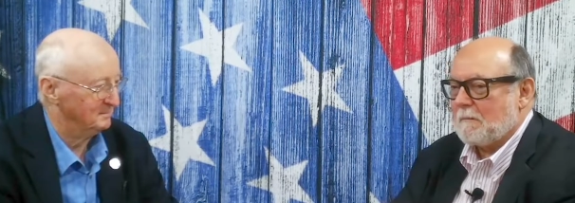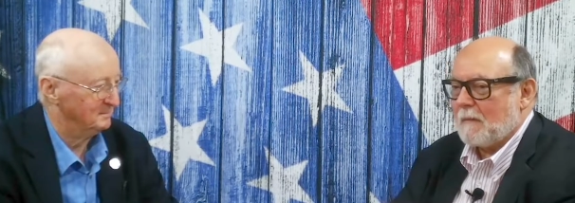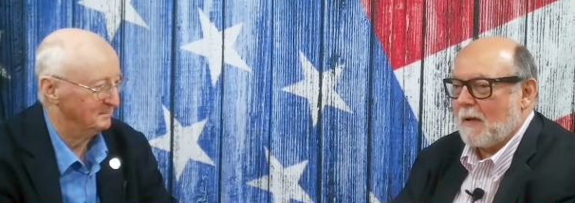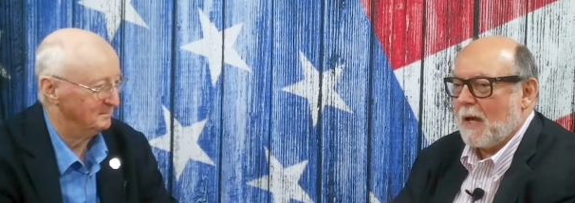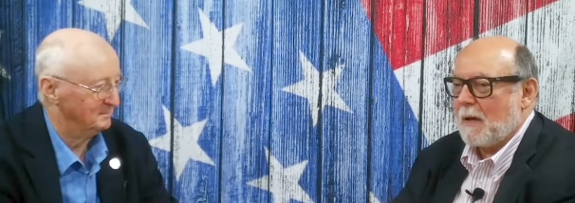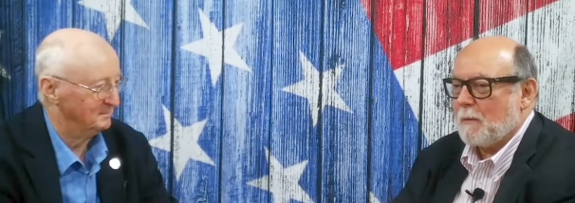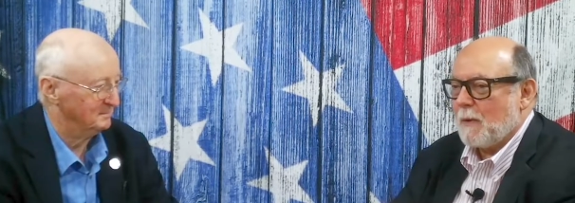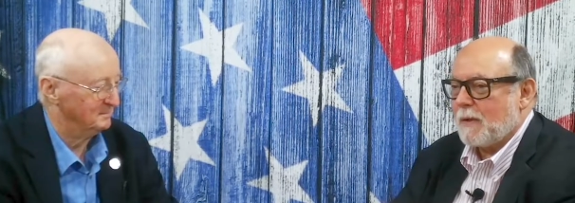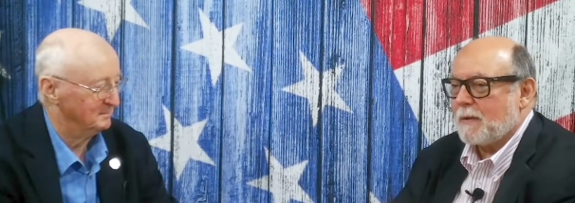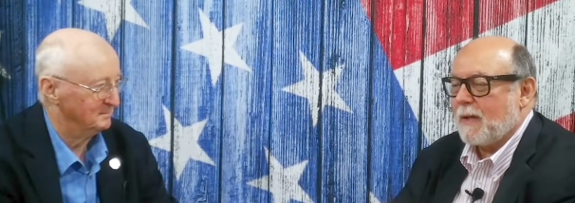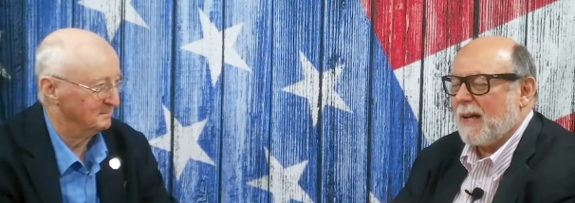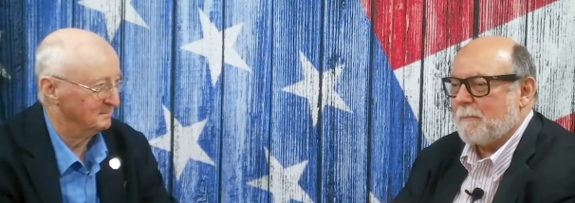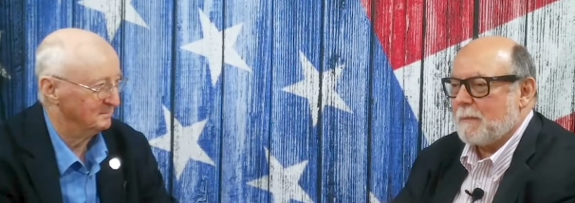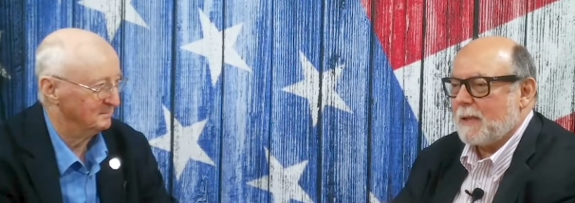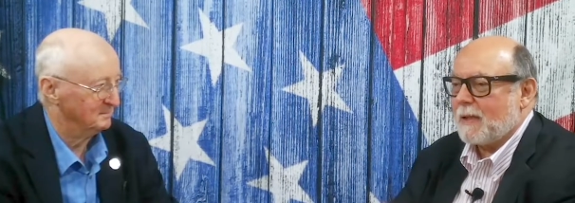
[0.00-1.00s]
Speaker 1: I wasn't
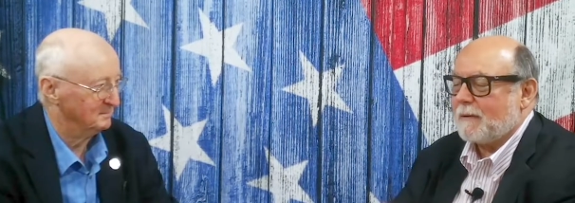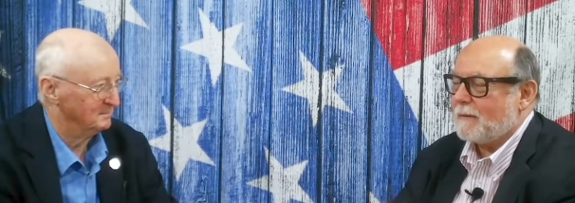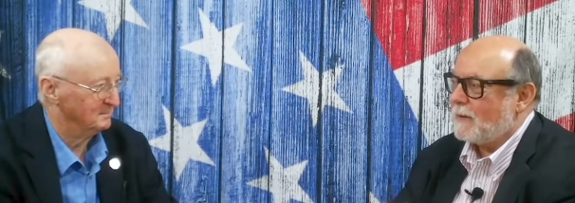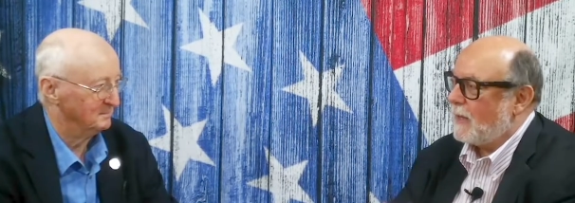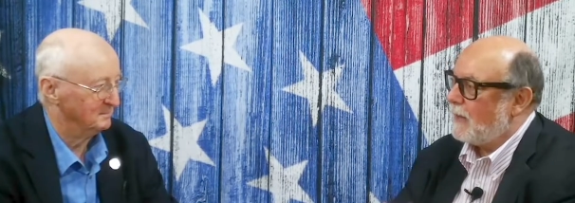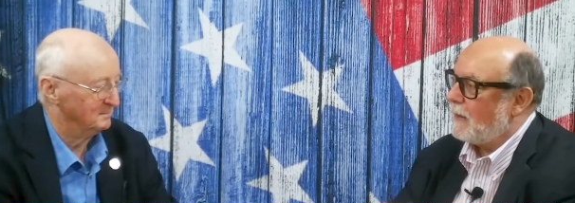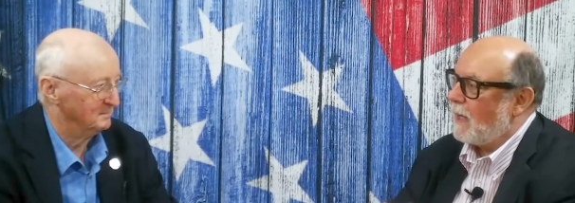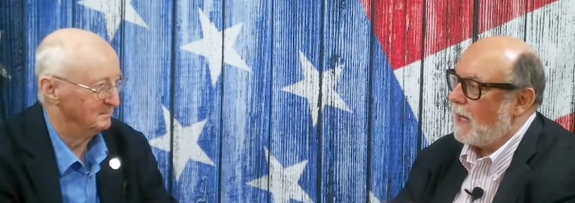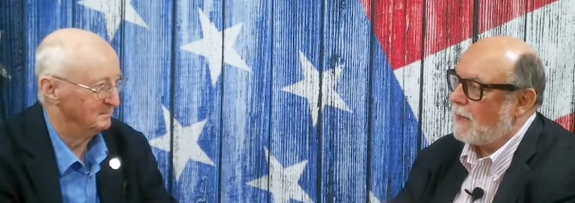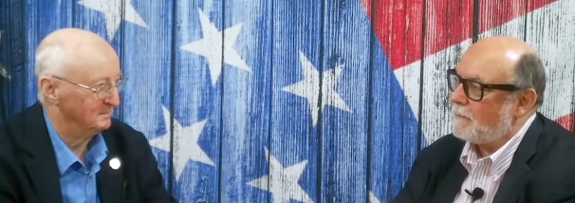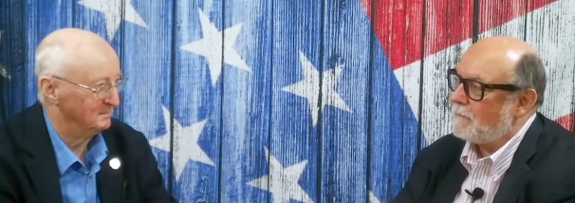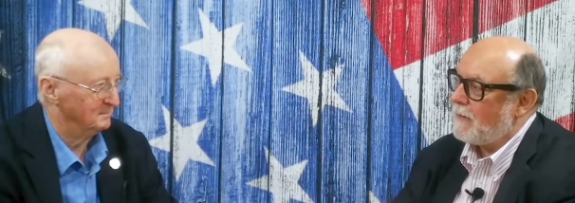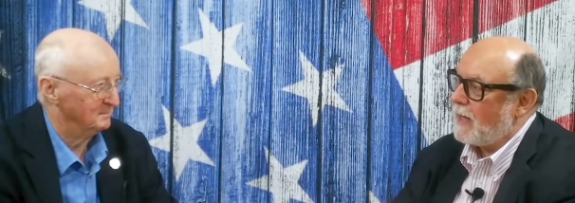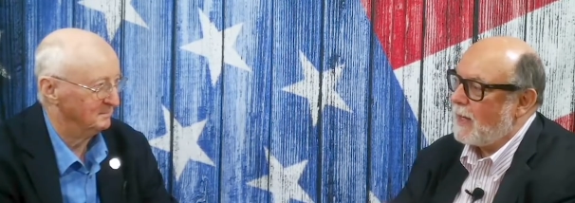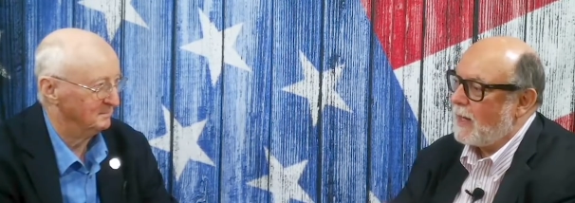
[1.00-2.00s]
that big of an Elon
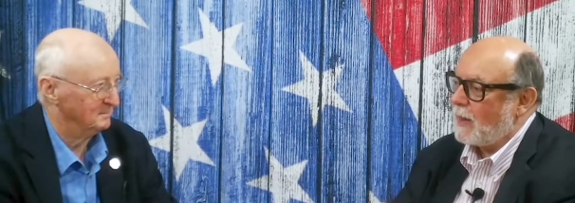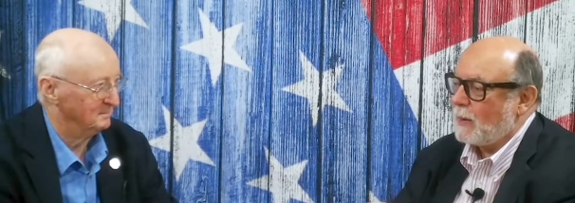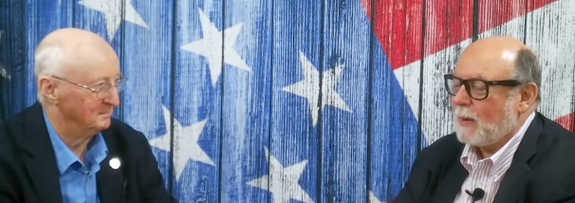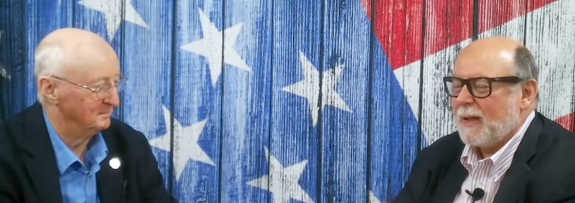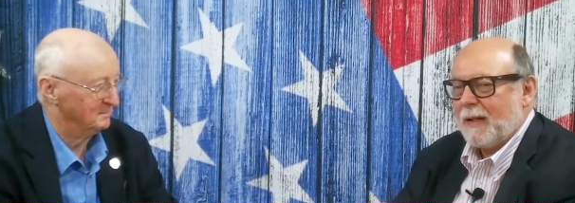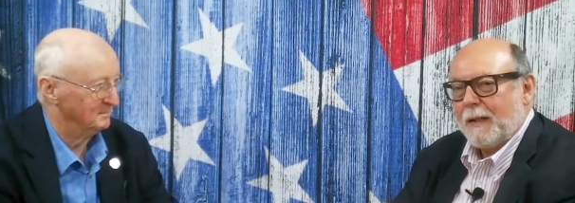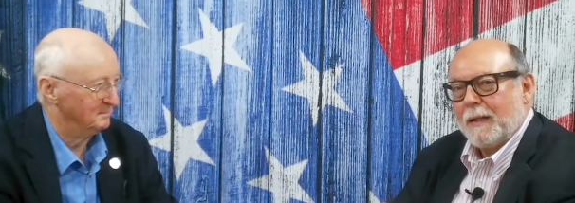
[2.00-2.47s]
fan.